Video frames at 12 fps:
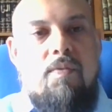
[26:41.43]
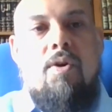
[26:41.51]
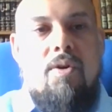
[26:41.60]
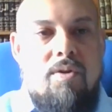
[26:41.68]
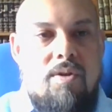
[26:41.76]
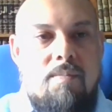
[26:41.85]

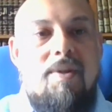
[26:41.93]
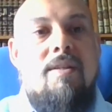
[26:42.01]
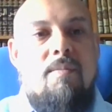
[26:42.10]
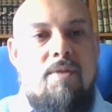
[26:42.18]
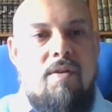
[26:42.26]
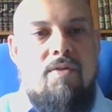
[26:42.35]
for the
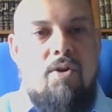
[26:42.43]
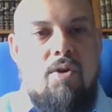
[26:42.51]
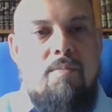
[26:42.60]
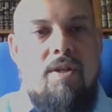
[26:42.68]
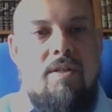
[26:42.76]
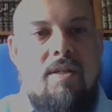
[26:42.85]
betterment of the
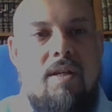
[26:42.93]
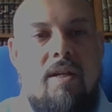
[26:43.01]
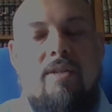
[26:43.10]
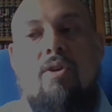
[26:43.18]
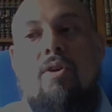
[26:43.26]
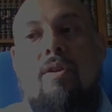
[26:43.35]
community
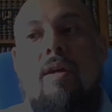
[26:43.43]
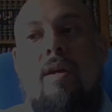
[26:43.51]
later